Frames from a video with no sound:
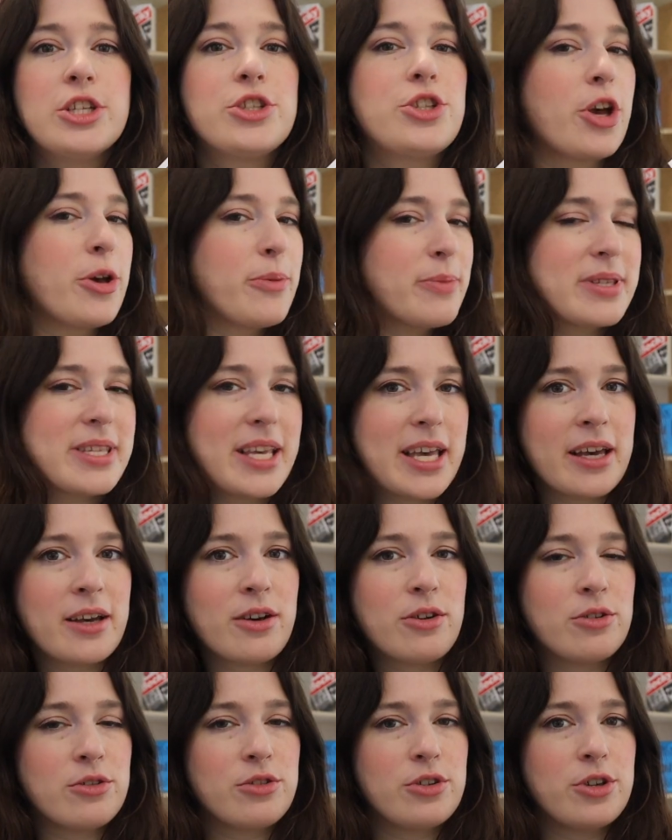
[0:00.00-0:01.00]

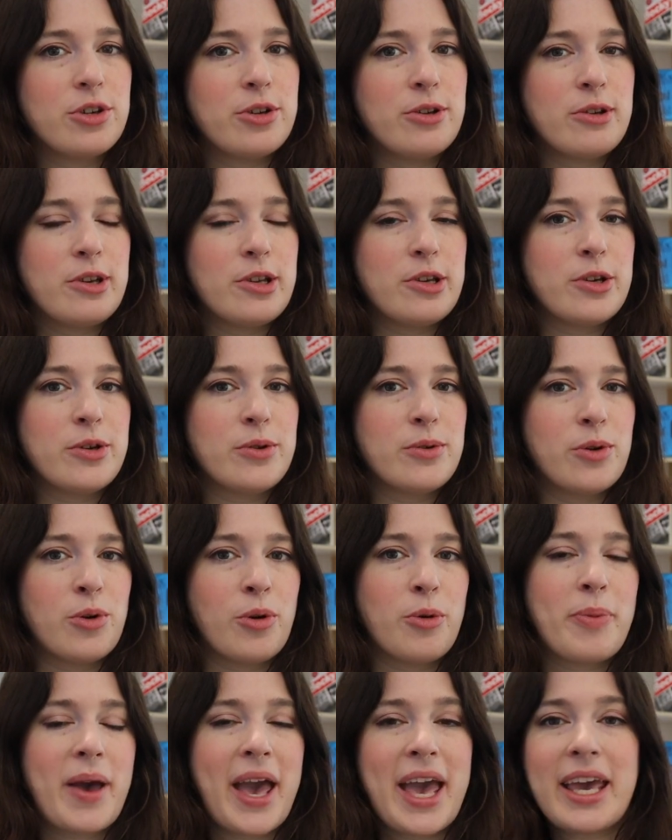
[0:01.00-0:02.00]
Dopesick on Hulu
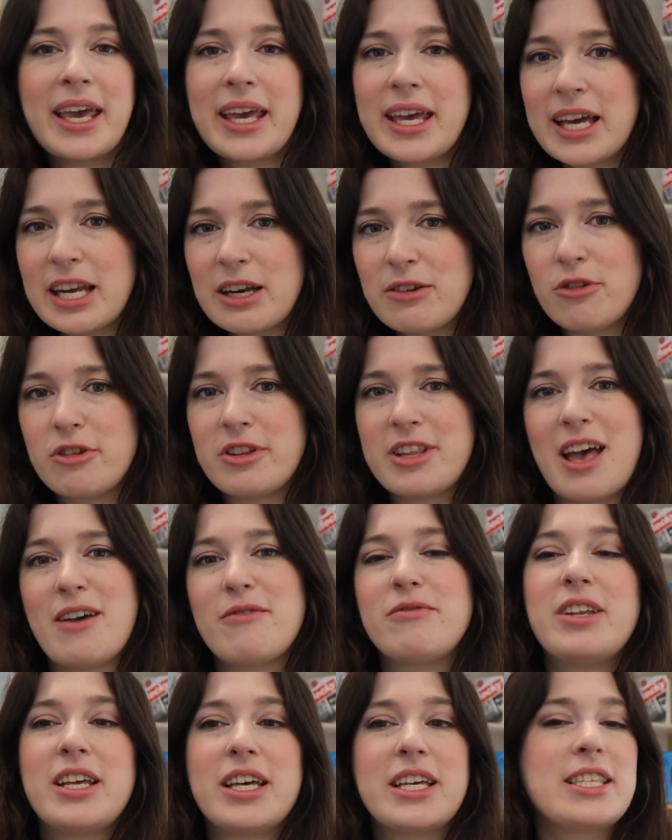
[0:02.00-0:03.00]
or Painkiller on
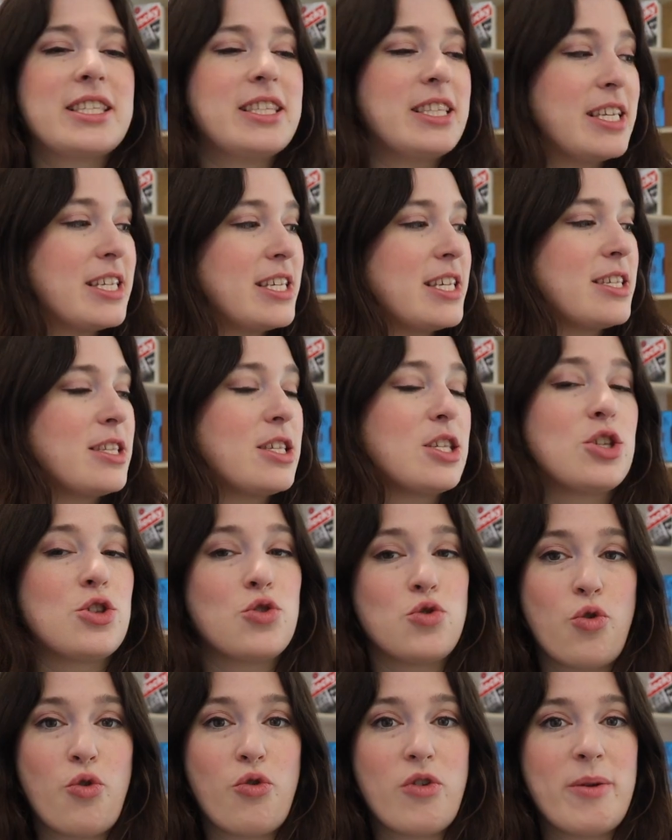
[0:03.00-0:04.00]
Netflix, this is the
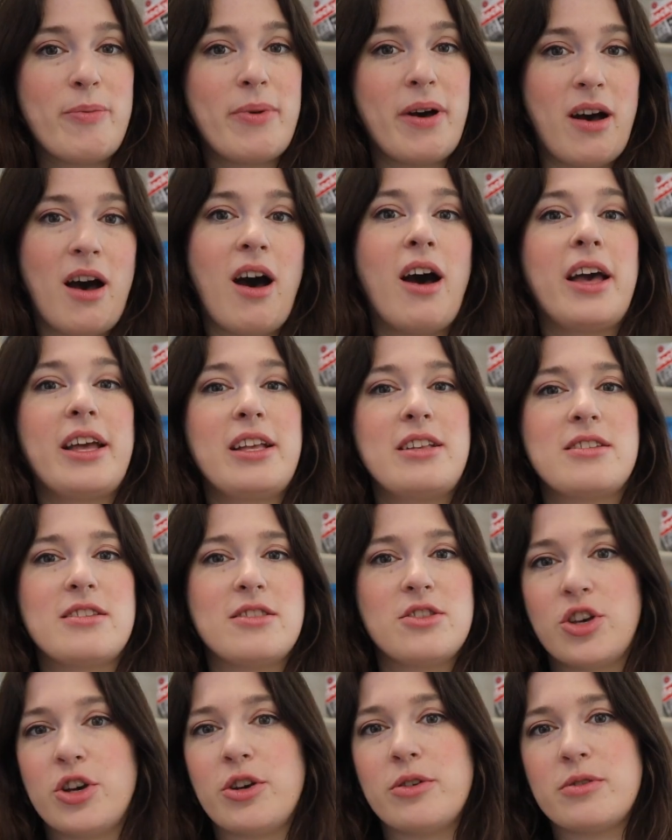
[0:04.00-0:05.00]
story behind behind
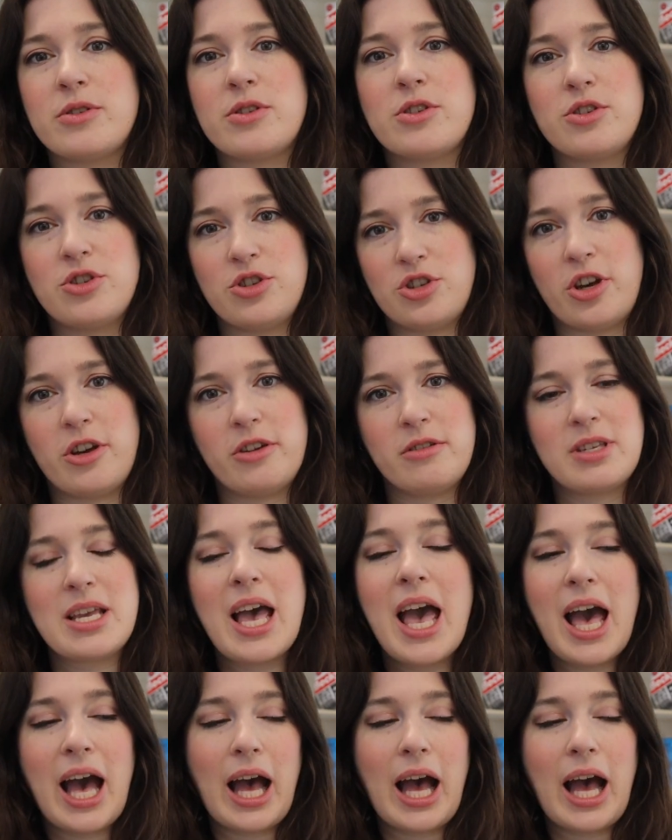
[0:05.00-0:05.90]
those shows.